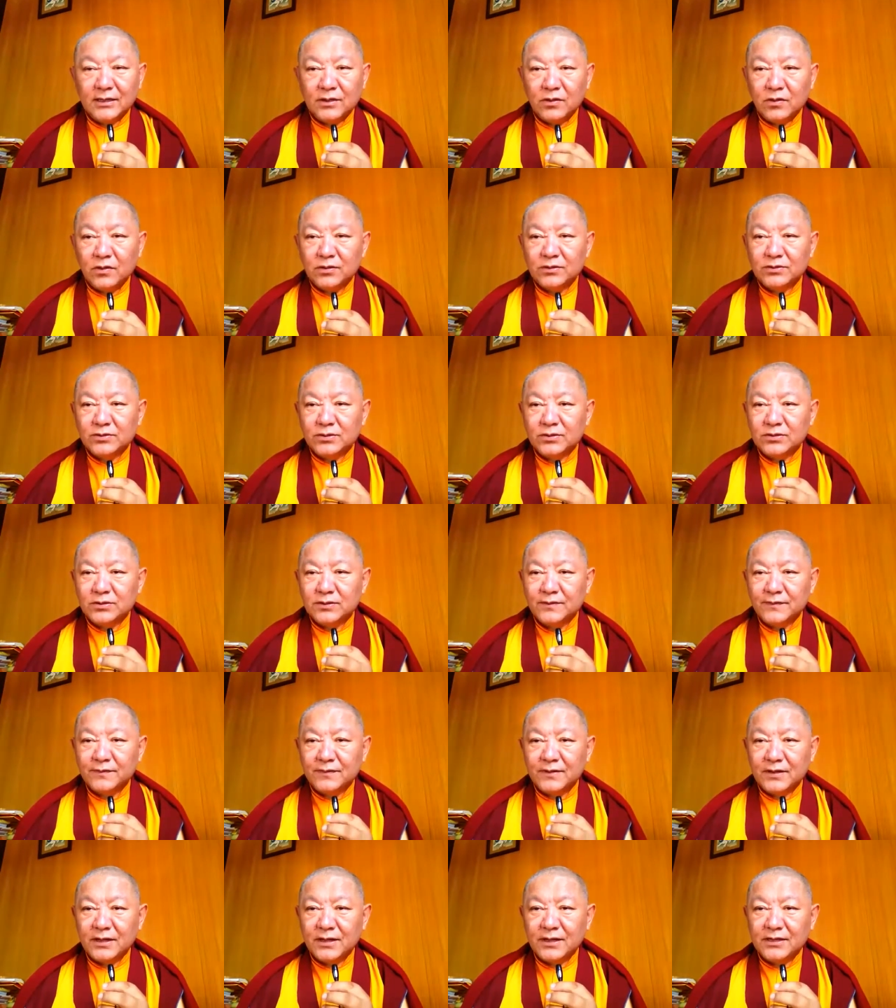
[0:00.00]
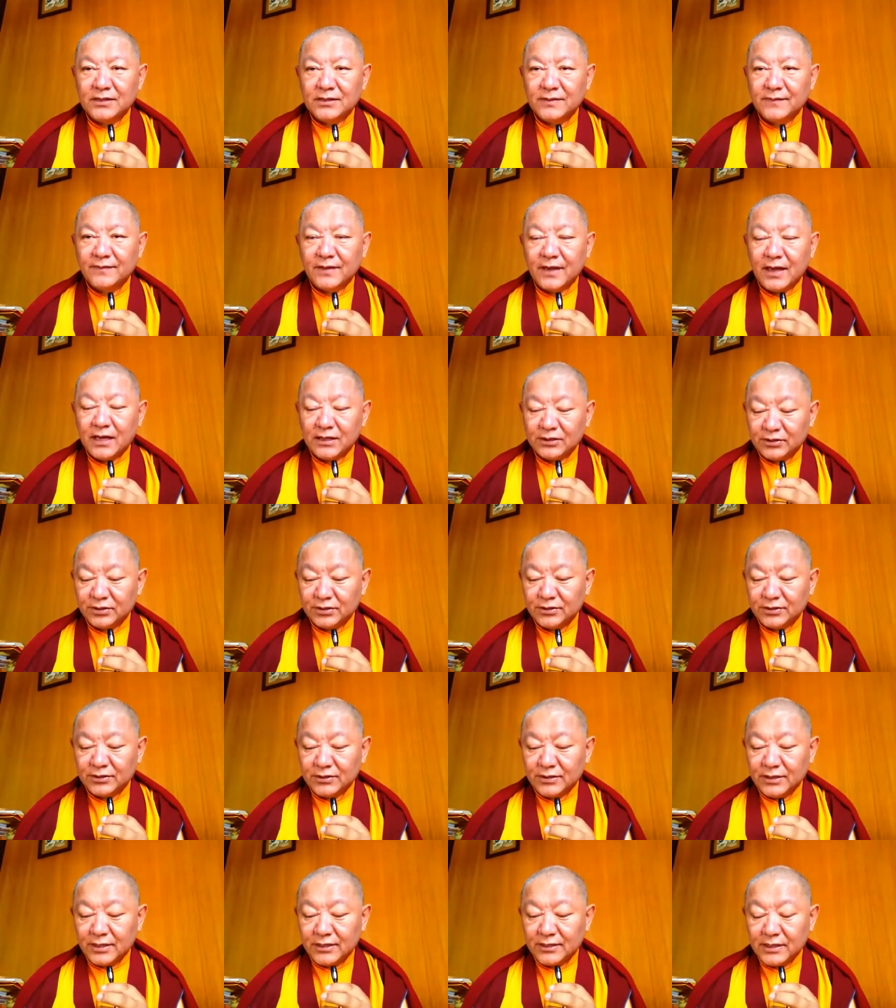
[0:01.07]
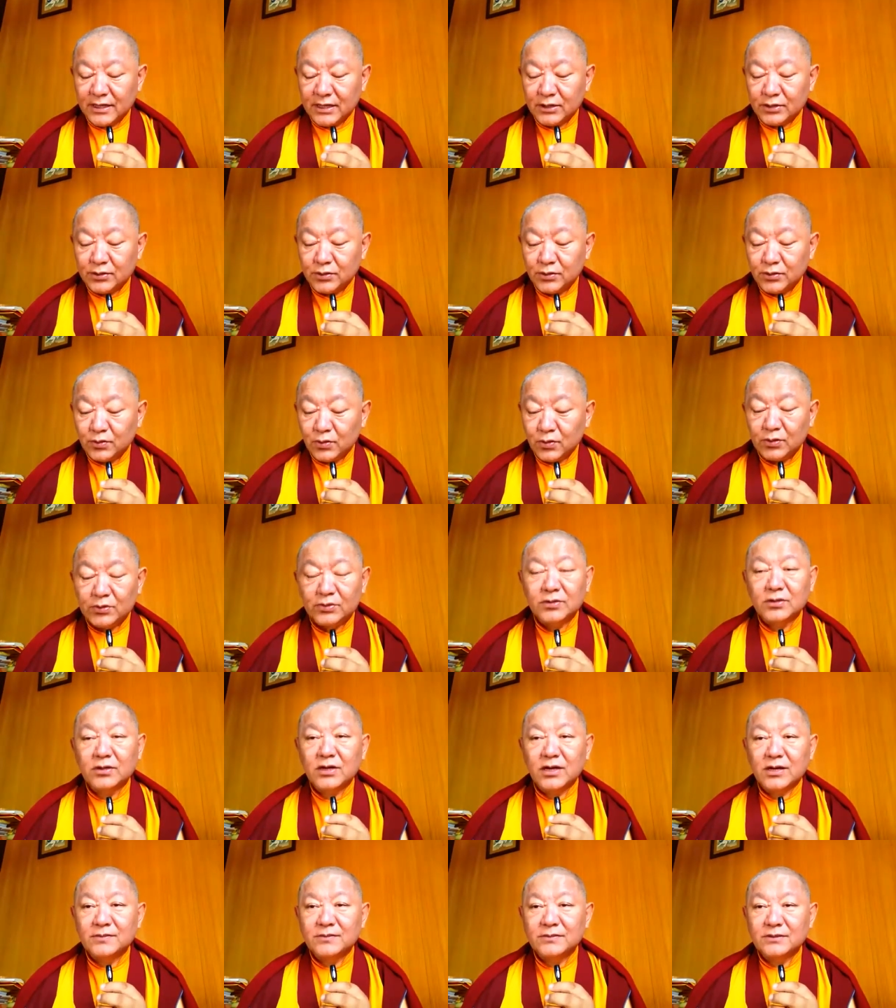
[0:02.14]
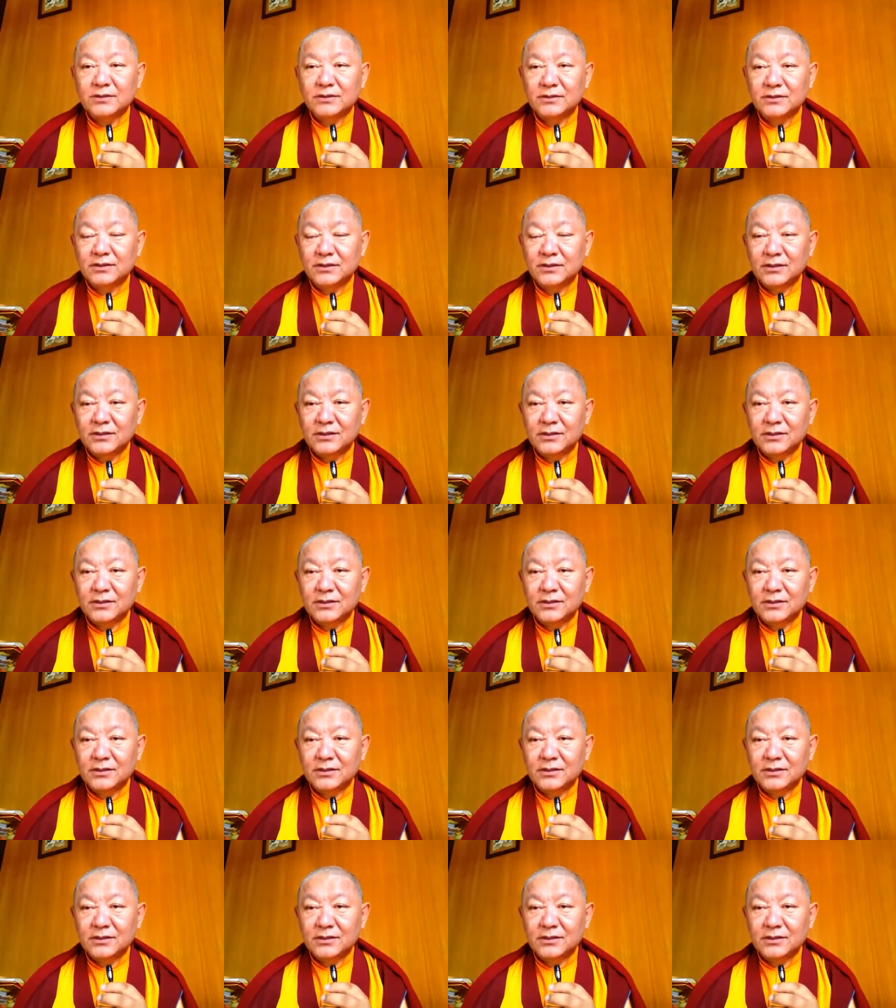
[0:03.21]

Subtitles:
all sorts of negative actions that I do also comes